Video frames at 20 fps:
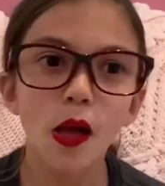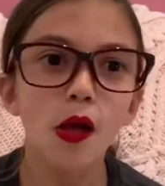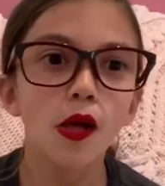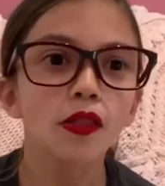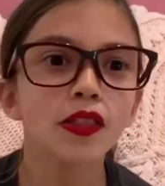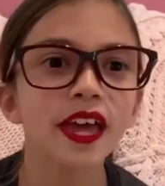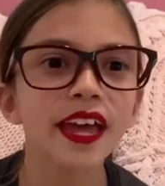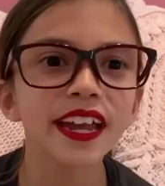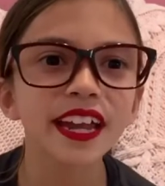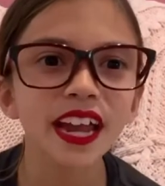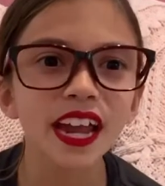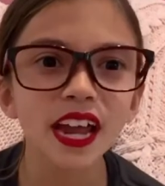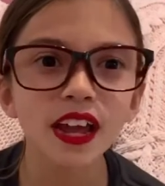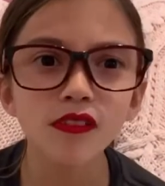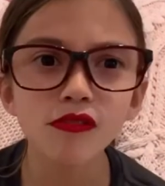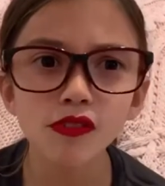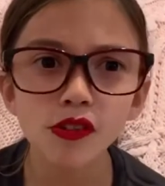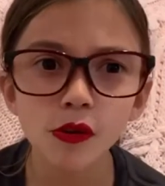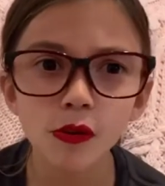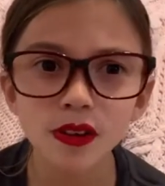Like, if
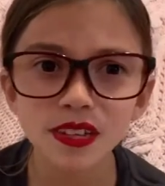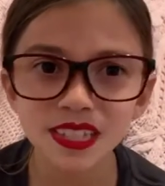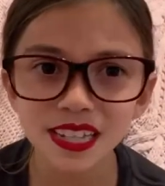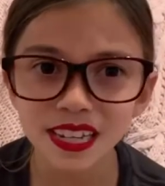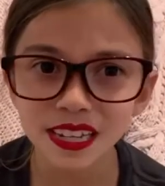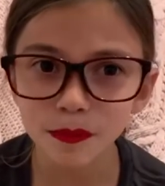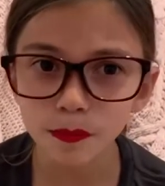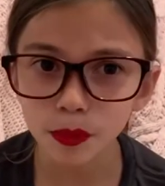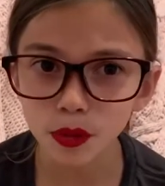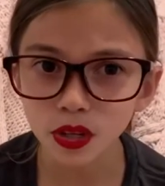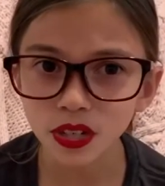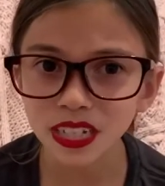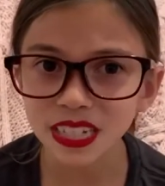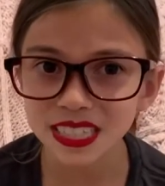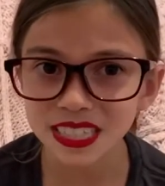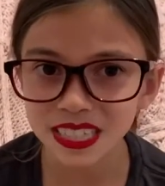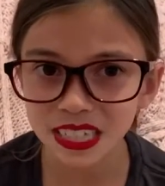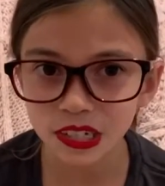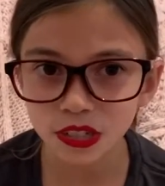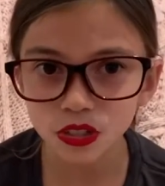there was not Bernie
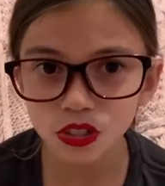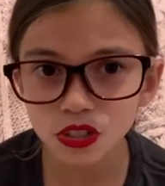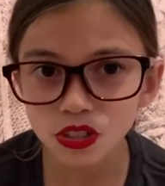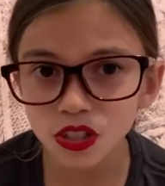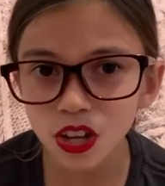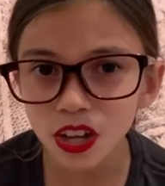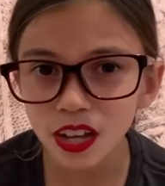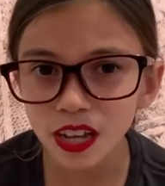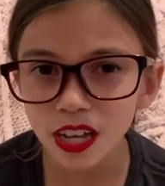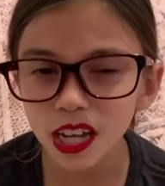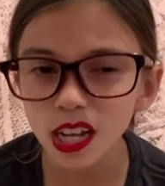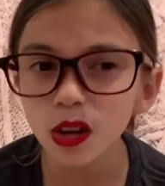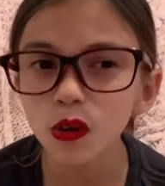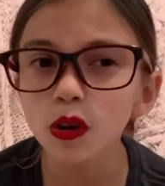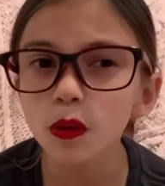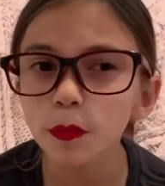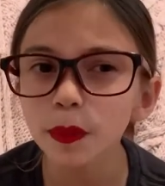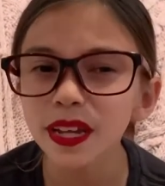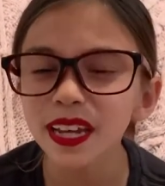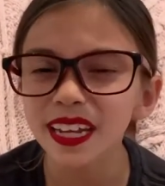Sanders doll, it
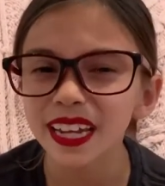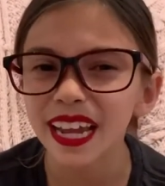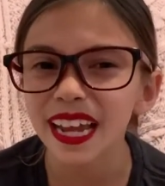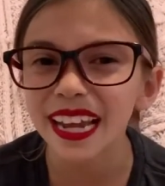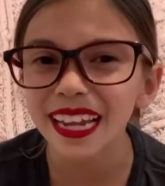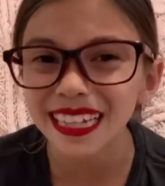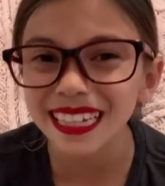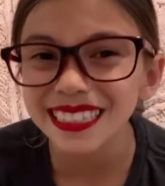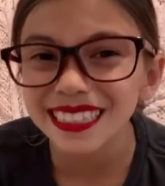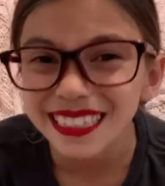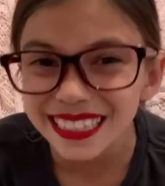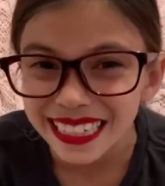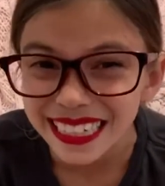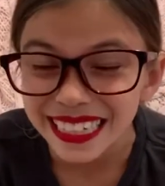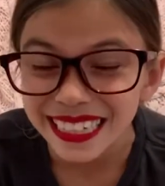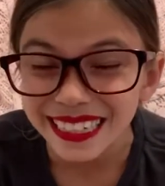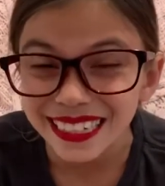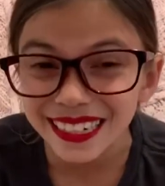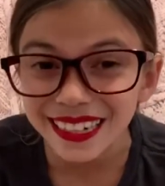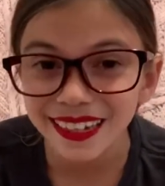would be an
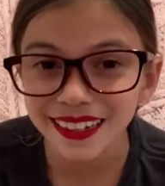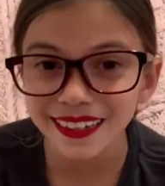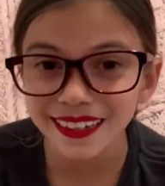antique.